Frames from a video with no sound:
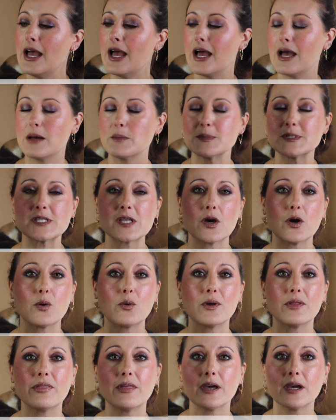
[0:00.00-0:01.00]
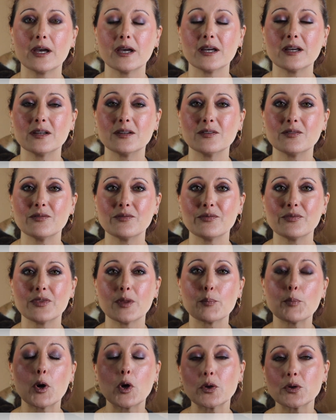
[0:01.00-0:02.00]
Um, so the
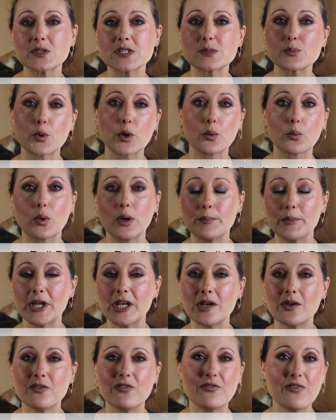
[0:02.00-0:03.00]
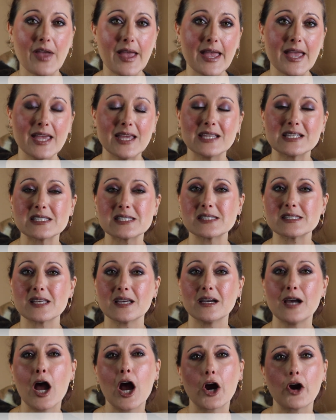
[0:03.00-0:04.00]
the Polo Sport Woman phase
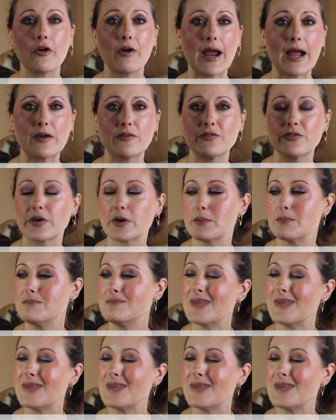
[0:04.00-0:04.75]
hung around for,